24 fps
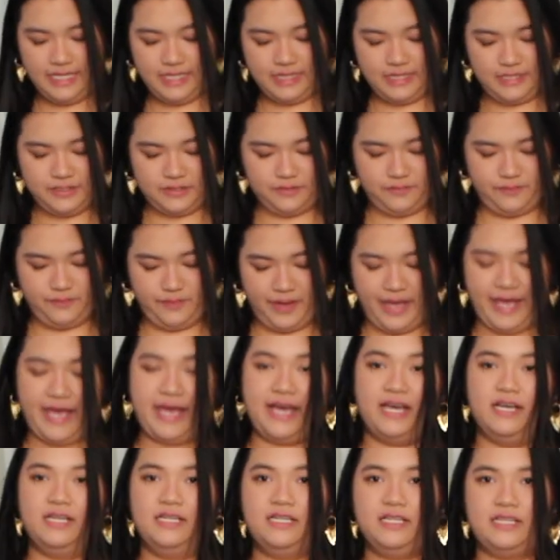like this
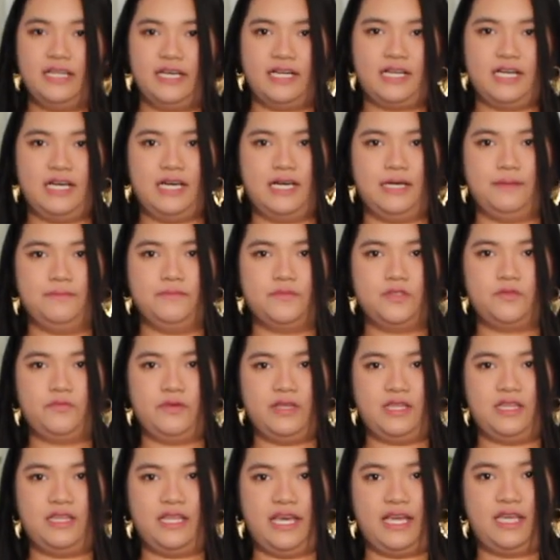band that comes
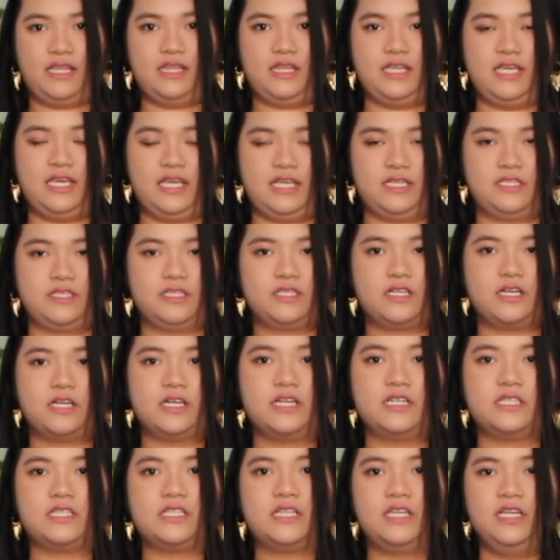with like the
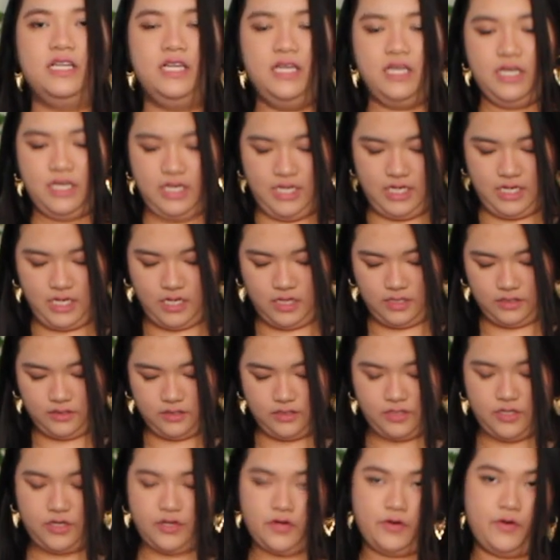skirt and
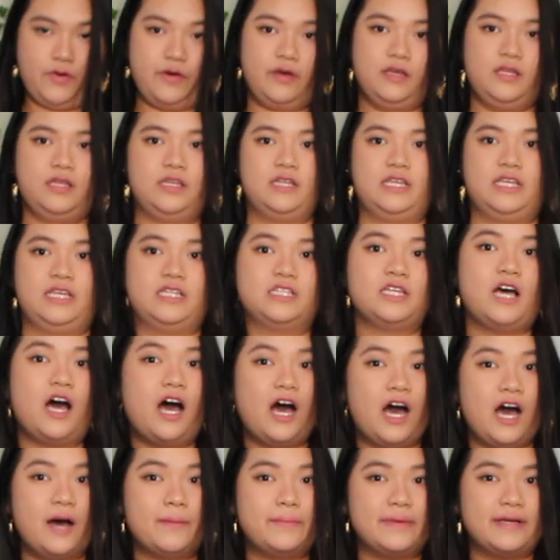also the
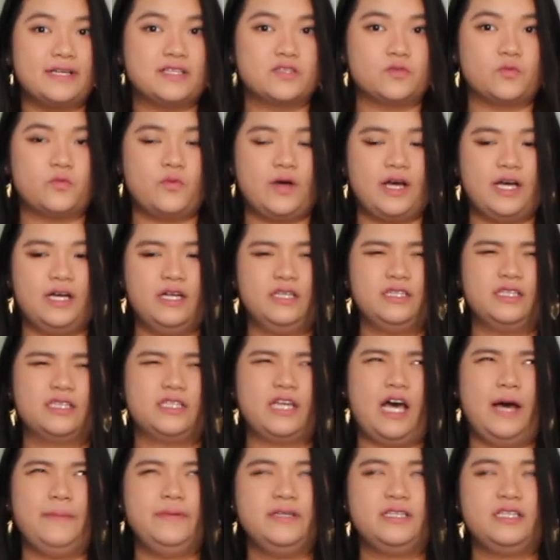top as well. The
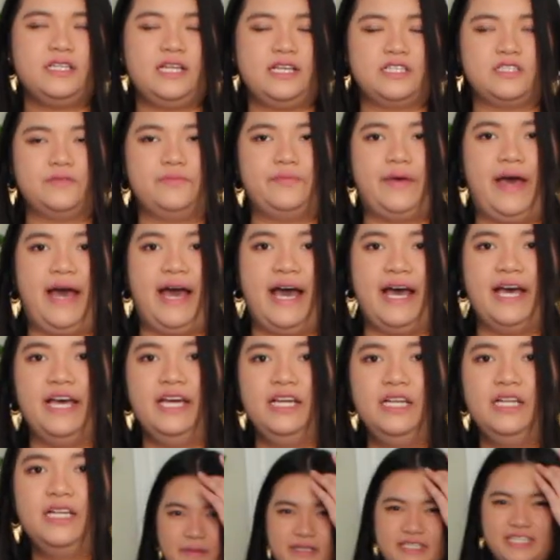top isn't as
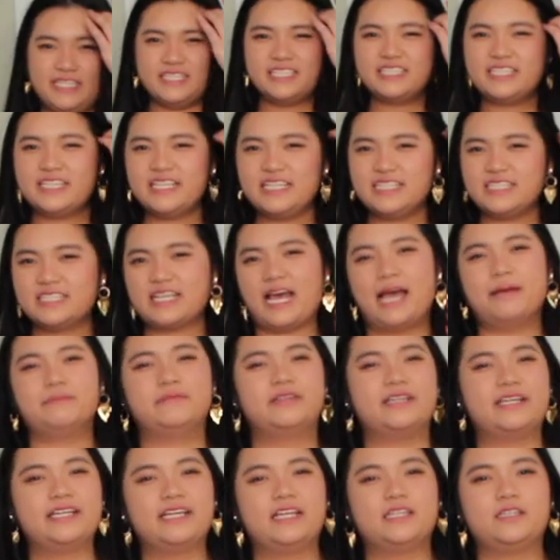bad. From a distance, I'm
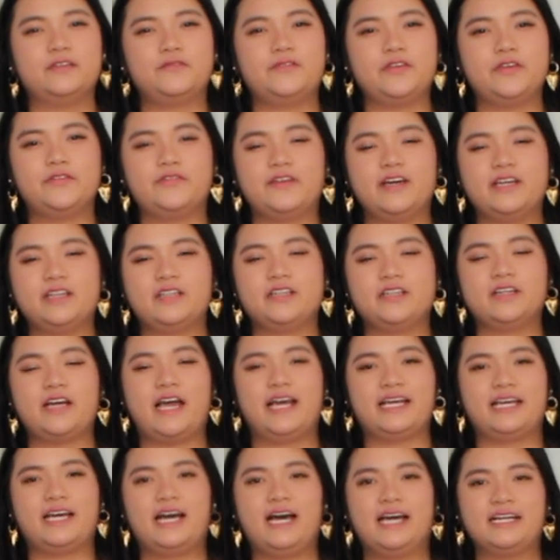looking at the viewfinder.
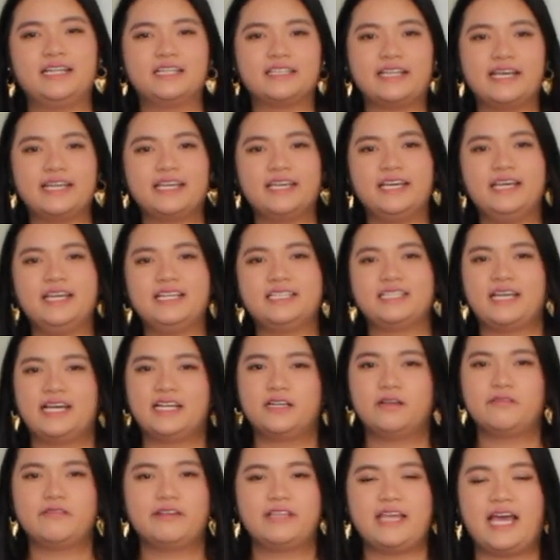I kind of like it. I
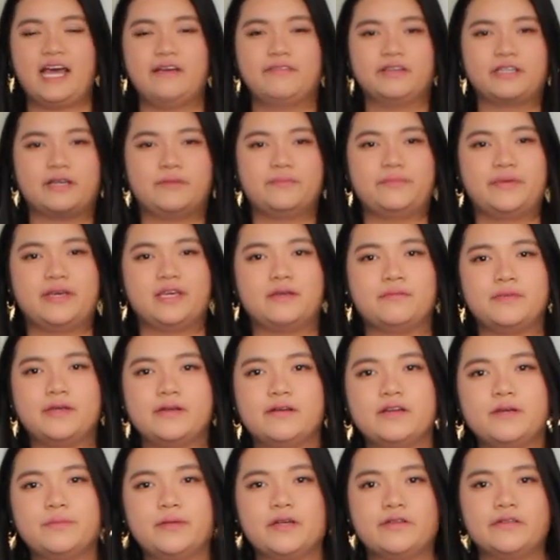don't really have like a big
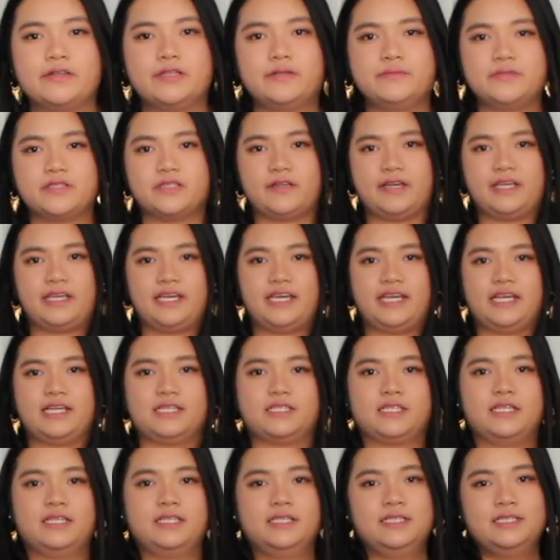mirror in my room, so I
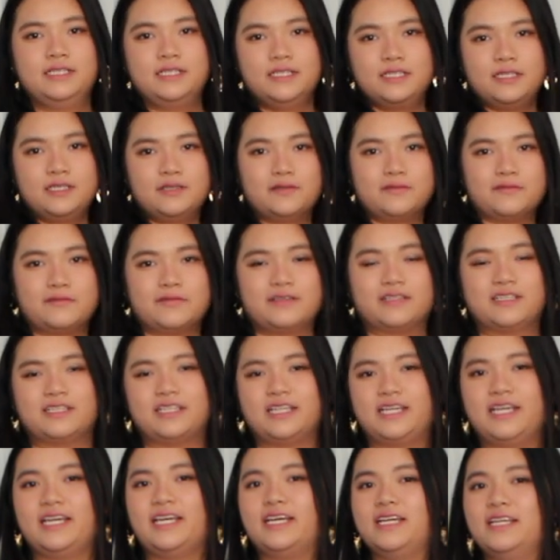can't
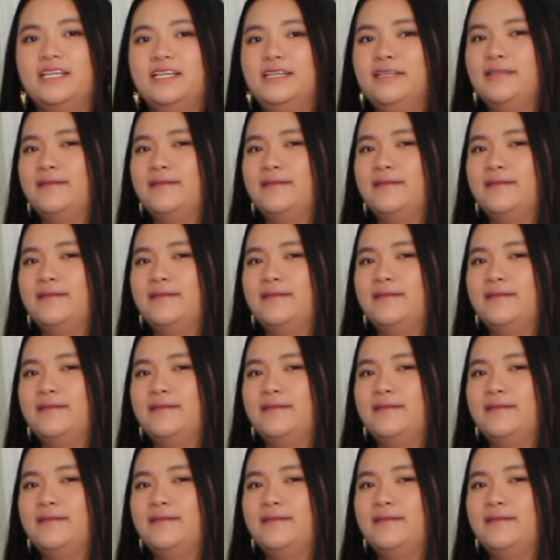really